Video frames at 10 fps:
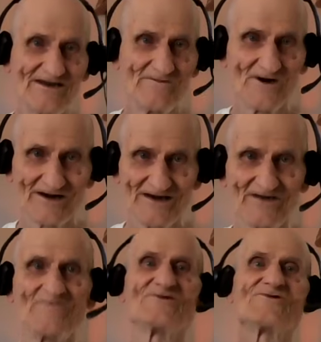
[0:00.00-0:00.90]

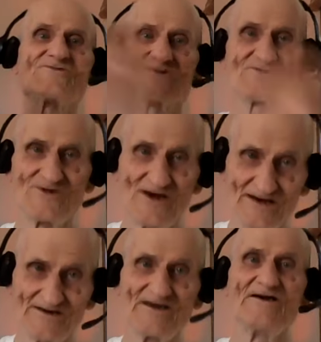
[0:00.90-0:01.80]
marking, which is a
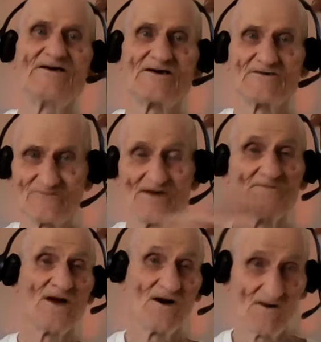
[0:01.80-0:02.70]
shunt
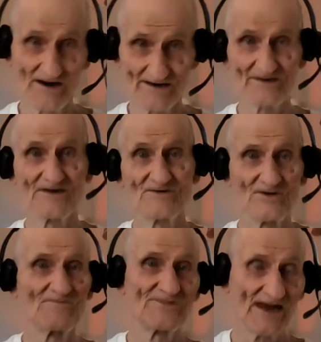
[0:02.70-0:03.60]
from the heart to
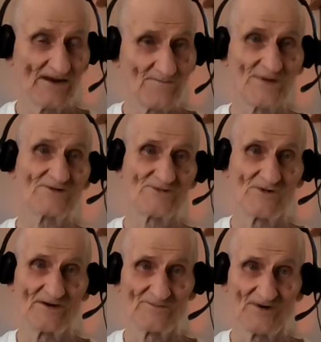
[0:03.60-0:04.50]
take pressure
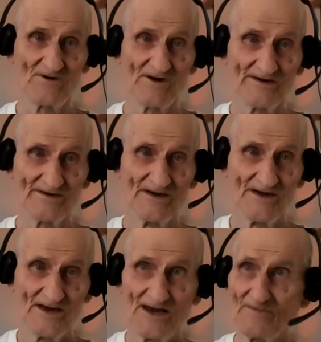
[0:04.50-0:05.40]
off the heart.
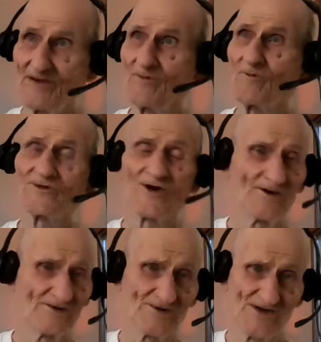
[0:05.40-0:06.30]
People with
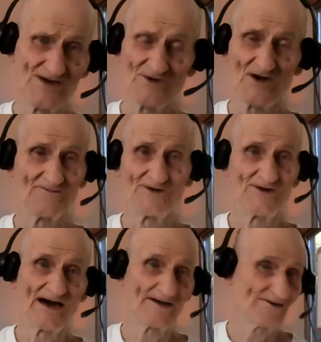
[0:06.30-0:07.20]
heart disease often
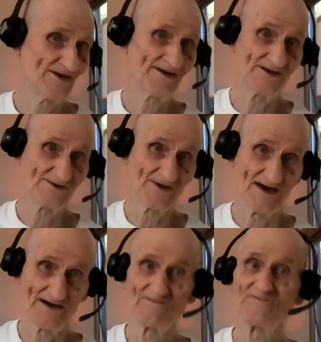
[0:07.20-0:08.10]
die at kidney
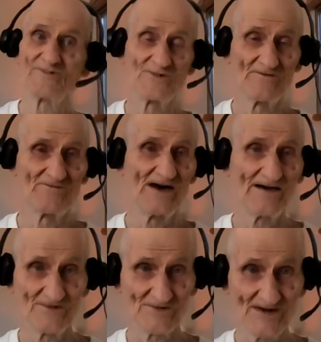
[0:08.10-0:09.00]
time between
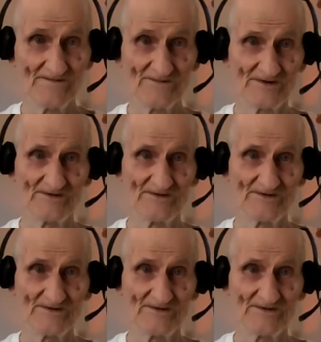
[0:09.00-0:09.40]
5 to 7.